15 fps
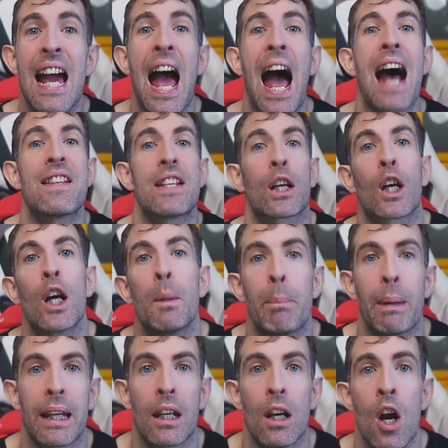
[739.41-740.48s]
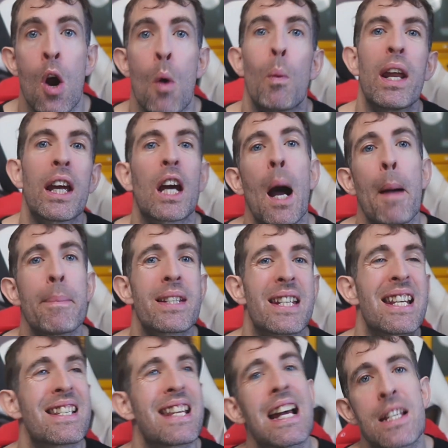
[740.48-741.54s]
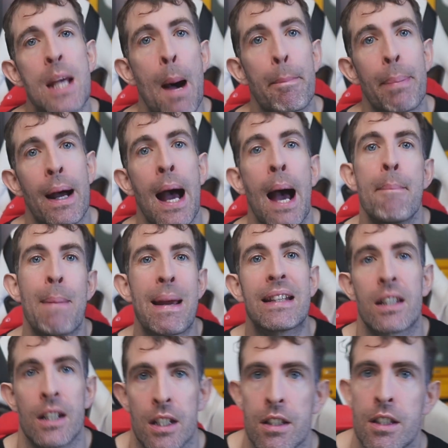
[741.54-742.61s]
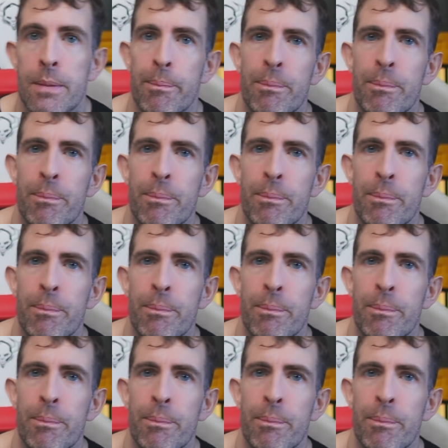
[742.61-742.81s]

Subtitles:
as it could be when it comes to setup and maintenance.